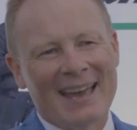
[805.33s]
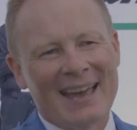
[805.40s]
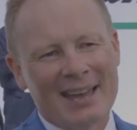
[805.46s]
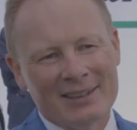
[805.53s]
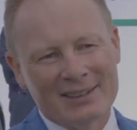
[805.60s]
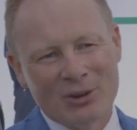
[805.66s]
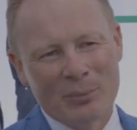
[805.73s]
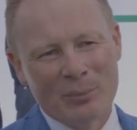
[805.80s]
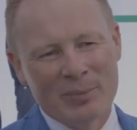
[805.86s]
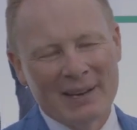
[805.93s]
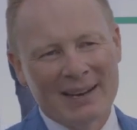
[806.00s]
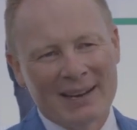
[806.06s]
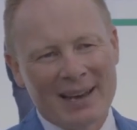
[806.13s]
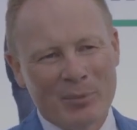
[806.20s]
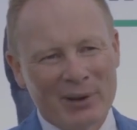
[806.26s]
and you know
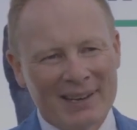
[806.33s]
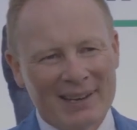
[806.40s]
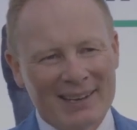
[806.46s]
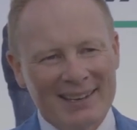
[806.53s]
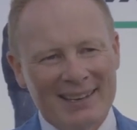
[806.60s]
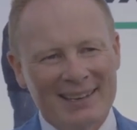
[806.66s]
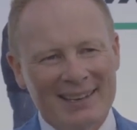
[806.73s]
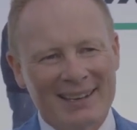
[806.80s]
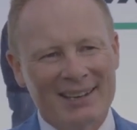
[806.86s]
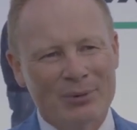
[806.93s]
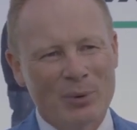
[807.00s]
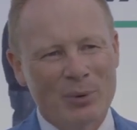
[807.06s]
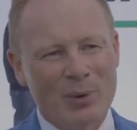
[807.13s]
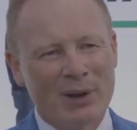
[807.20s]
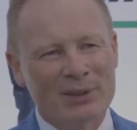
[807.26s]
being lamborghini
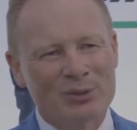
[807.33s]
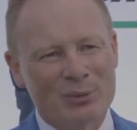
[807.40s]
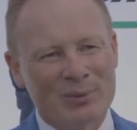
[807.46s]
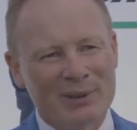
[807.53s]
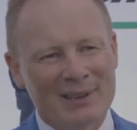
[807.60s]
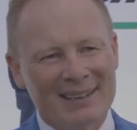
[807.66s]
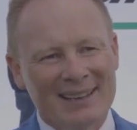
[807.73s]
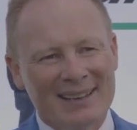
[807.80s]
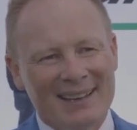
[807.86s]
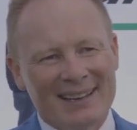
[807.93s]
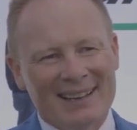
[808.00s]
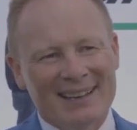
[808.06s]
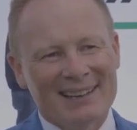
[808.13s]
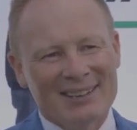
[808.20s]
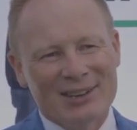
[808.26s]
and we want to be uh,